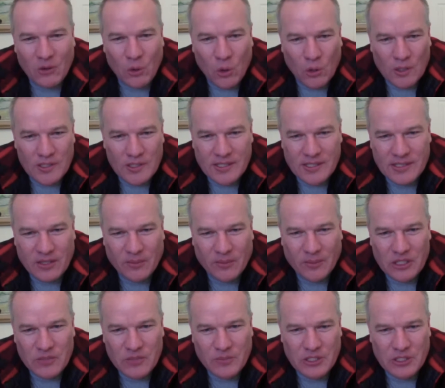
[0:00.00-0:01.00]
ORDS is so
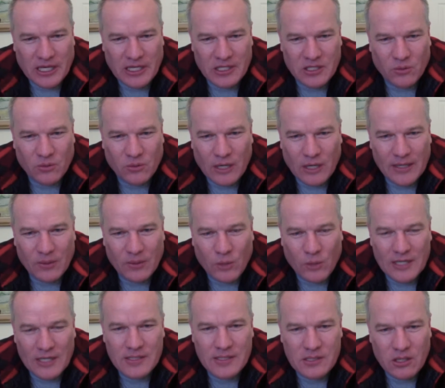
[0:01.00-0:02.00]
much potential? Why
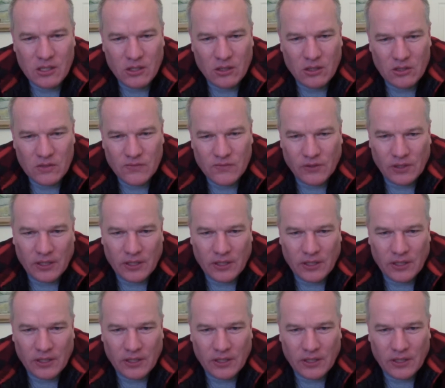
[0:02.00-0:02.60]
is it so useful?